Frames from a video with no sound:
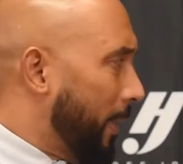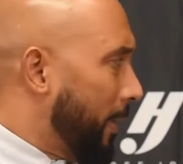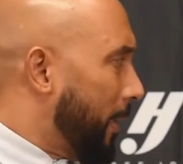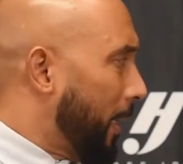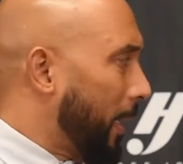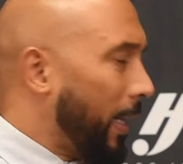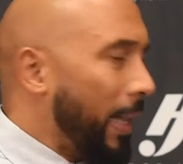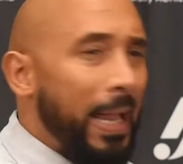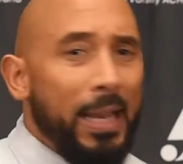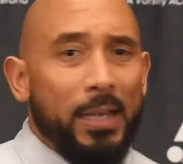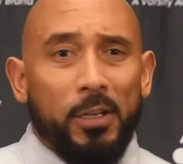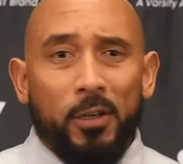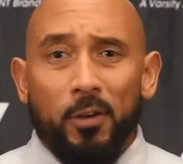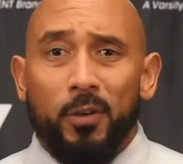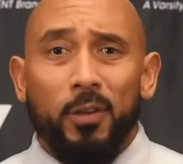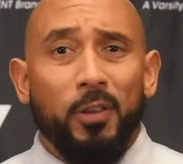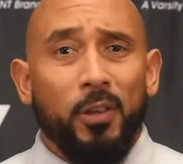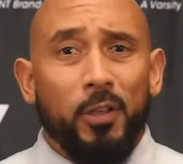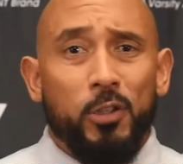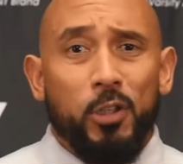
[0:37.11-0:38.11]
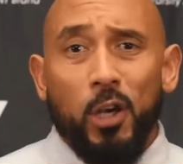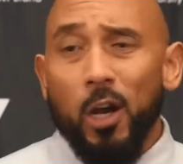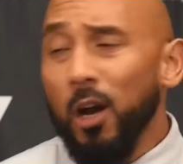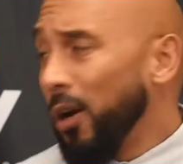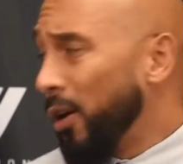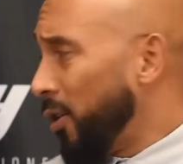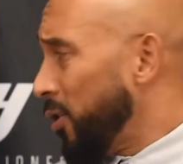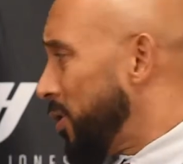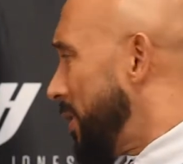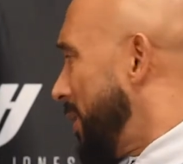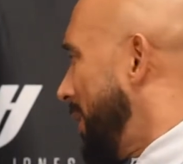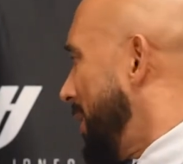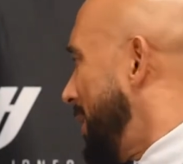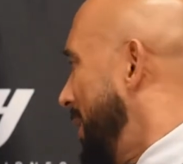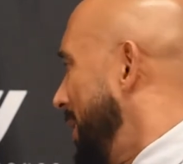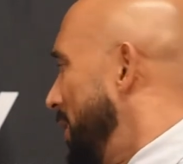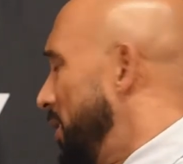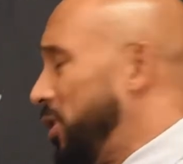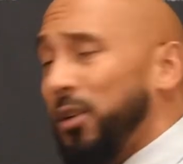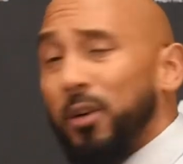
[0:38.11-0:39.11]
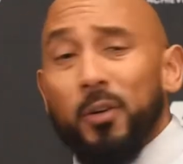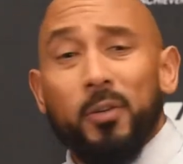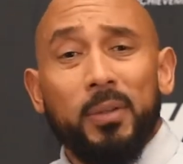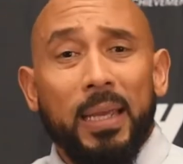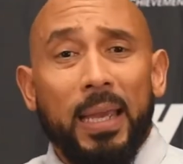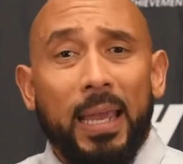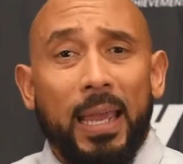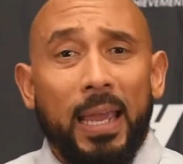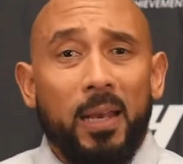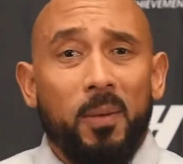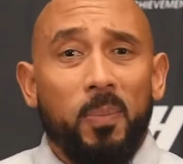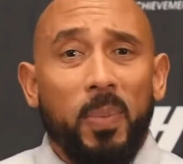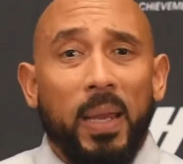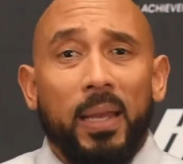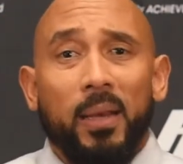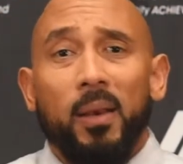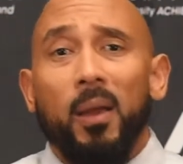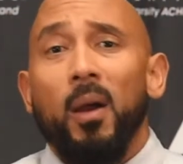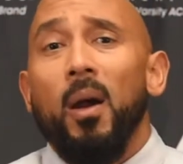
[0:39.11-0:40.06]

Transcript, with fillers: the lanyard, the joggers, the t shirt, the headband,